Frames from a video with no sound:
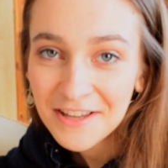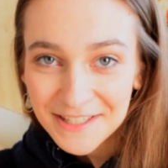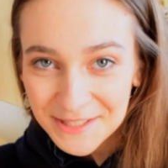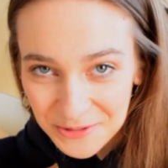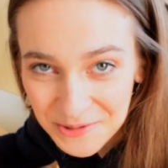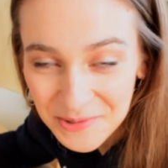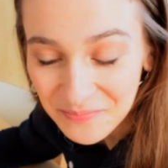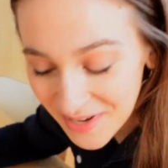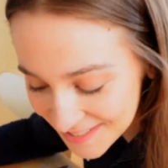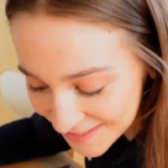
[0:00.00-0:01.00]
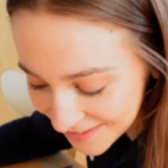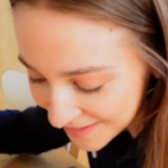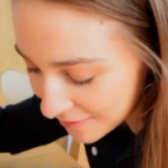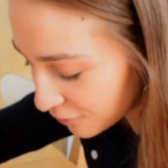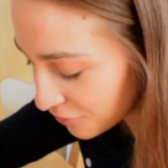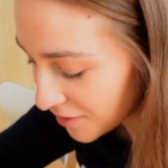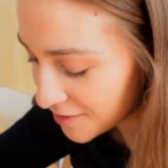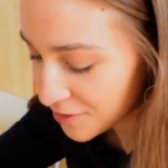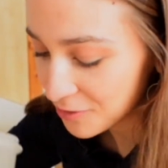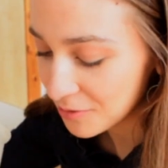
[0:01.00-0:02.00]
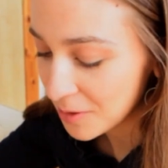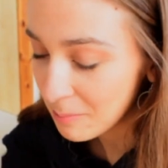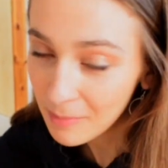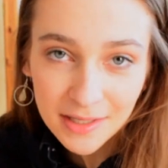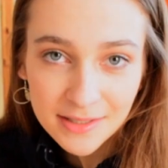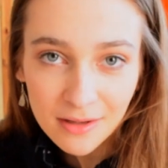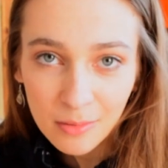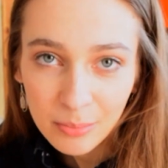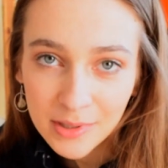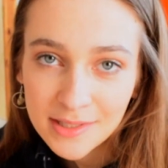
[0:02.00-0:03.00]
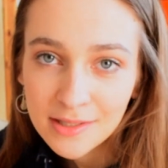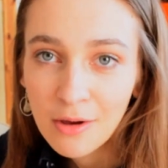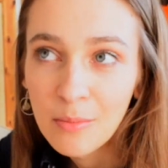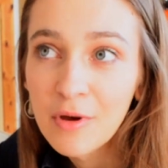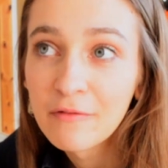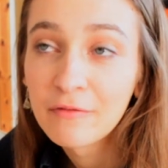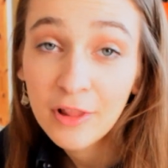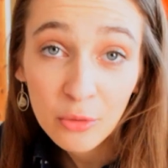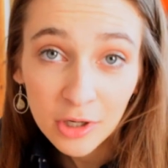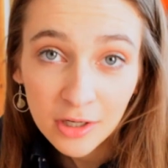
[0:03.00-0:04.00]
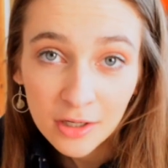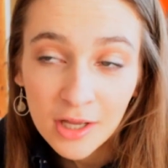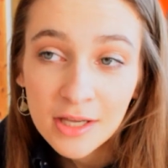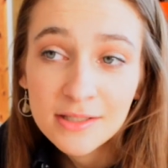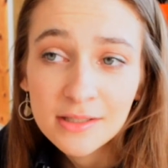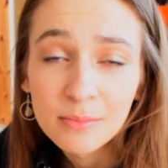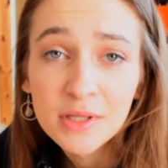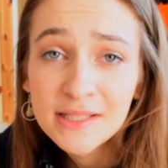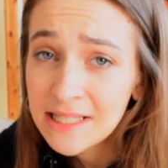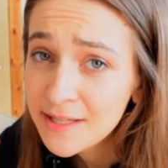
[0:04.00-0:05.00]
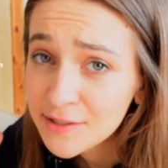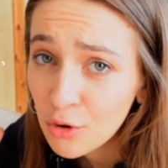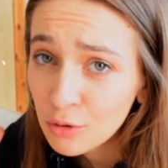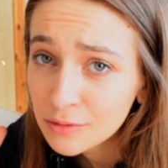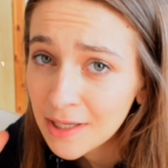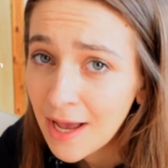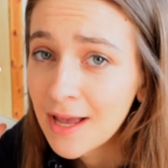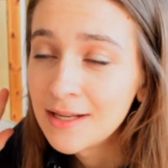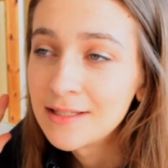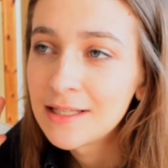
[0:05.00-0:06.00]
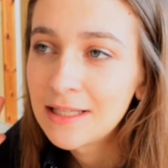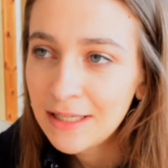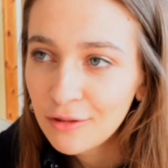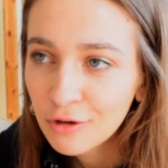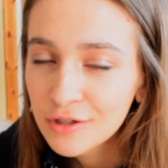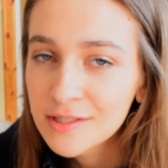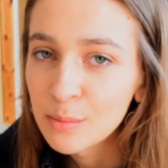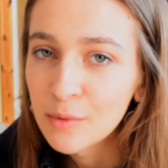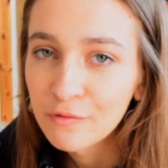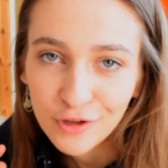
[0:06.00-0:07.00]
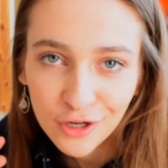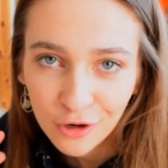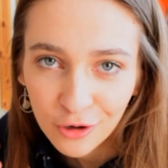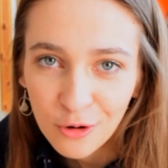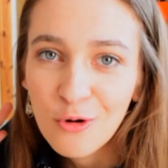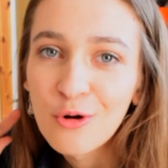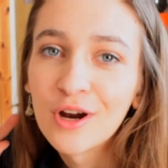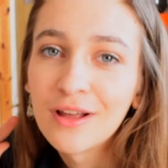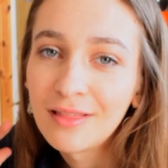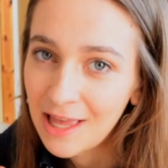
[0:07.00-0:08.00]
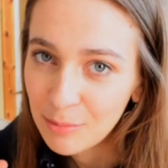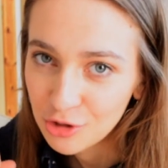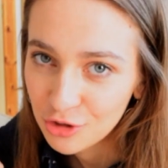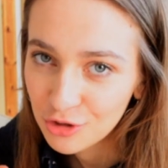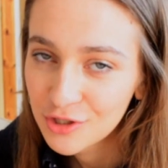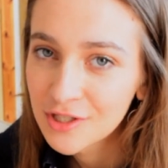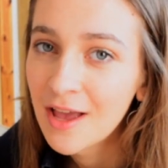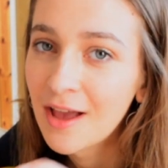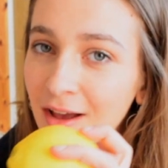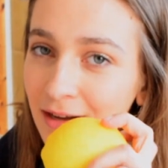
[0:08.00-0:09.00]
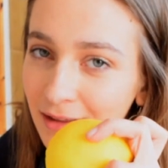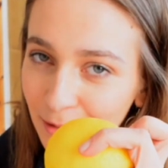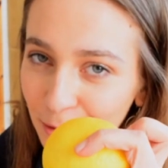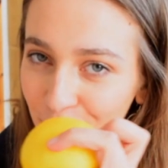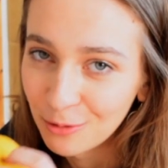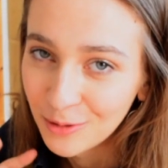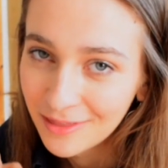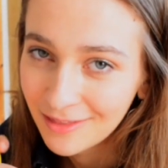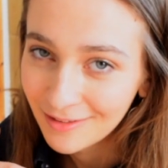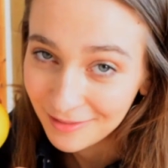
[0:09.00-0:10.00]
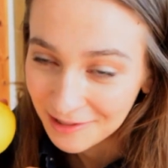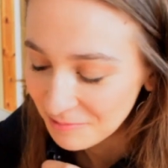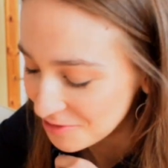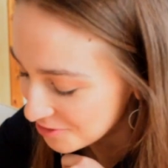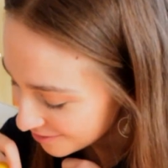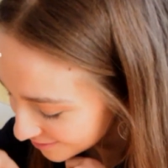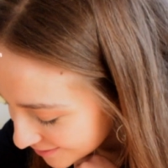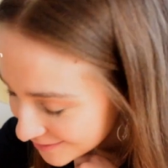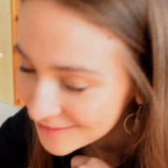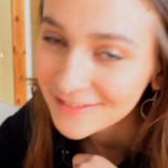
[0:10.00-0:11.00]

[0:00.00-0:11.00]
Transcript: So basically you need to mix up some flour, some sea salt, and either some vinegar or lemon juice. I think I'm gonna go with lemon juice.